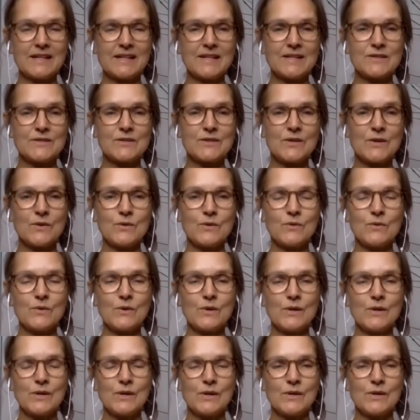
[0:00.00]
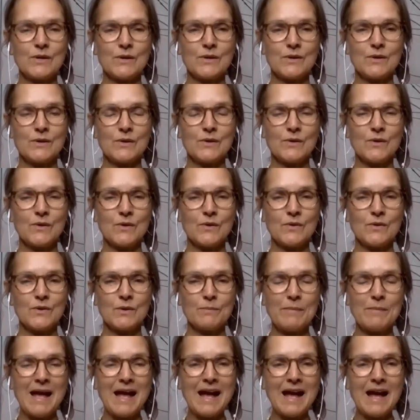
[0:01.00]
So the
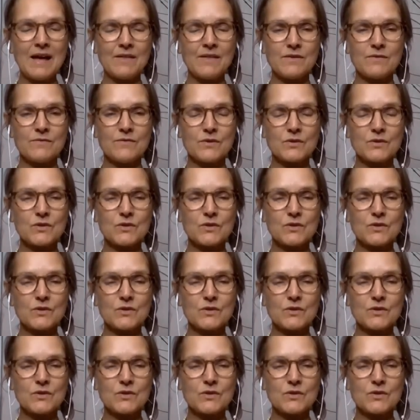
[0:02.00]
path of the